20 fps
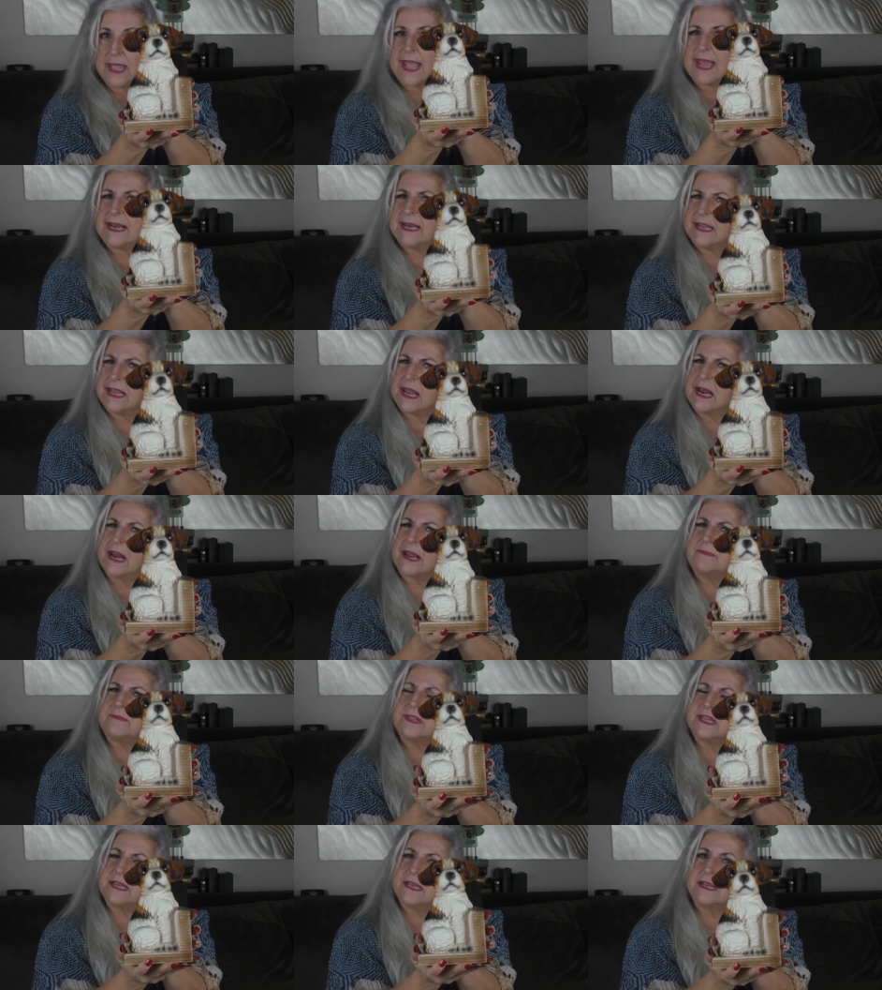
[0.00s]
And again,
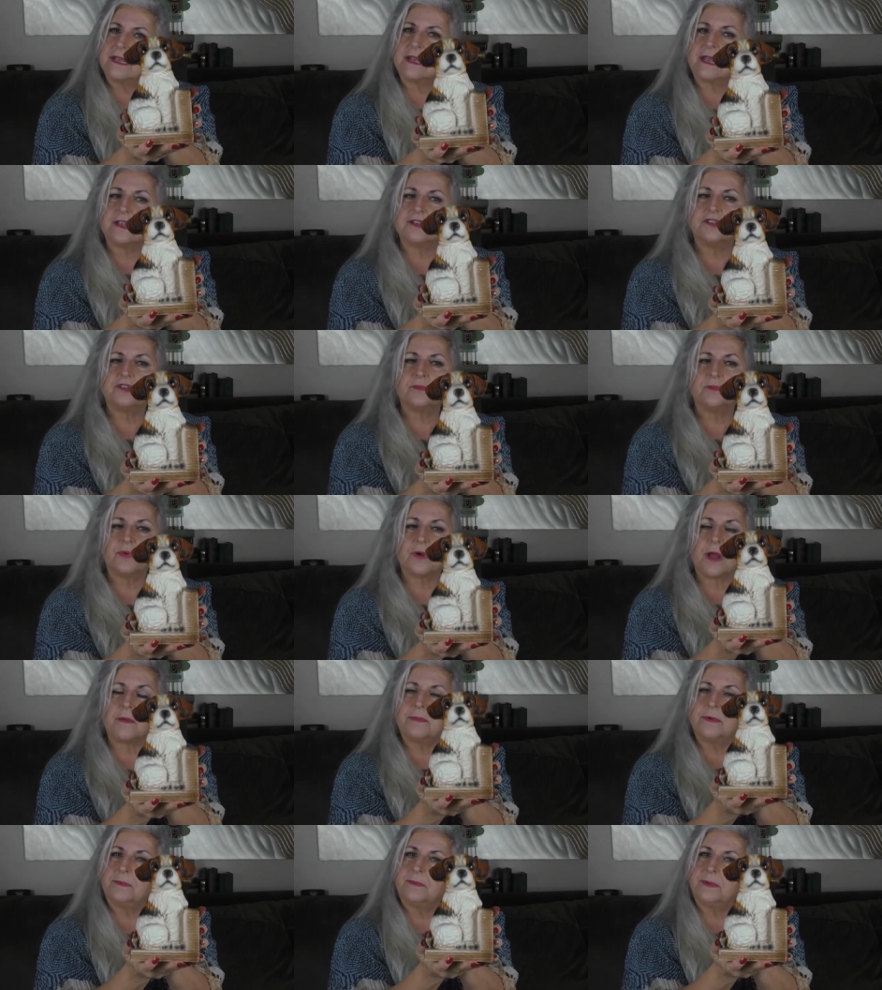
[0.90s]
I'm thinking I should
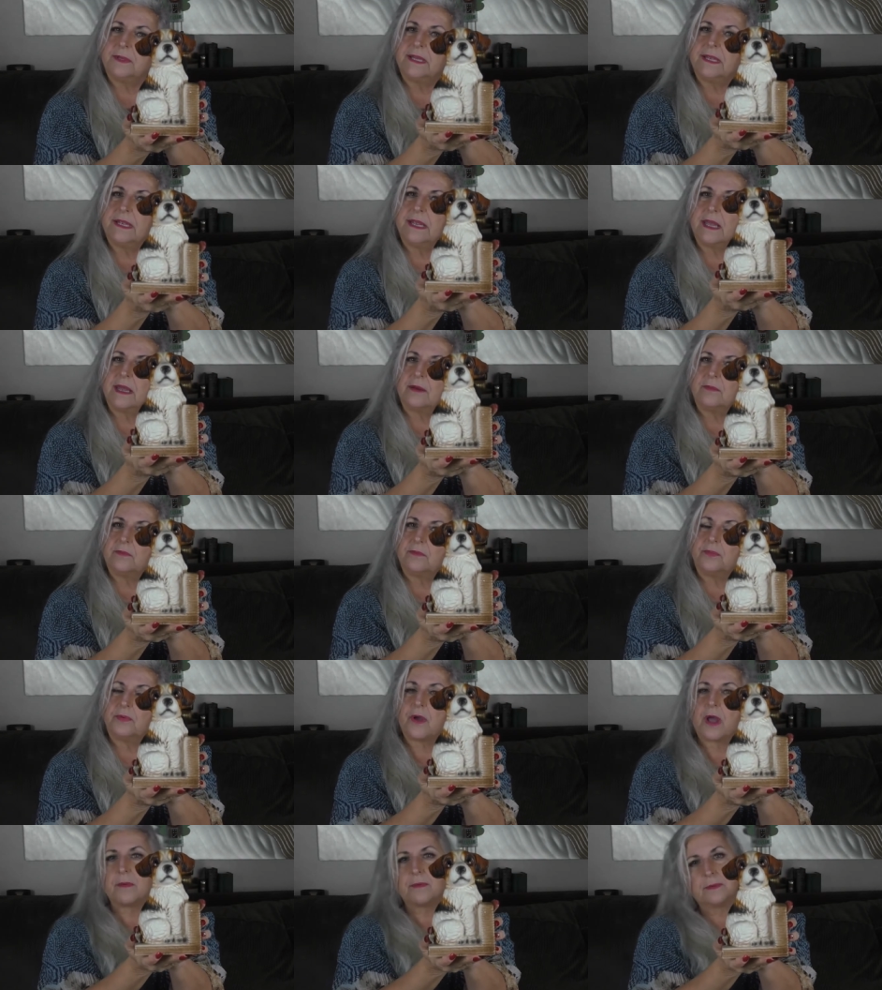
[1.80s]
probably get
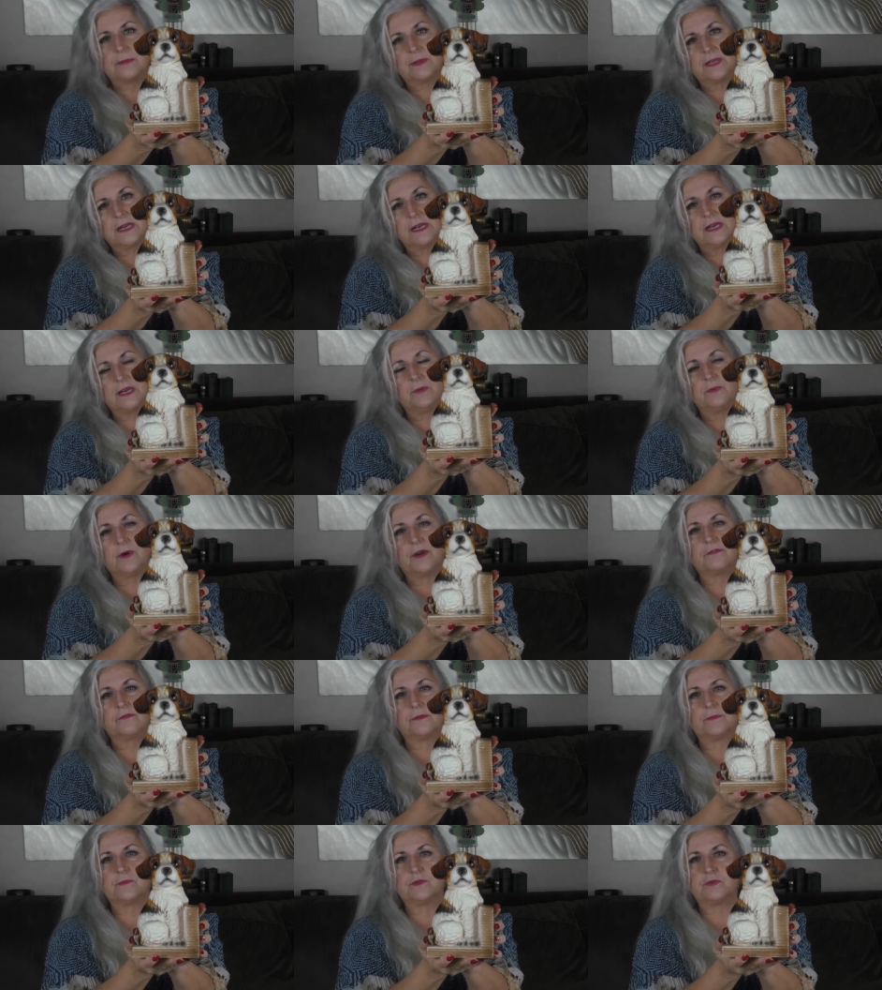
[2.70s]
probably anywhere from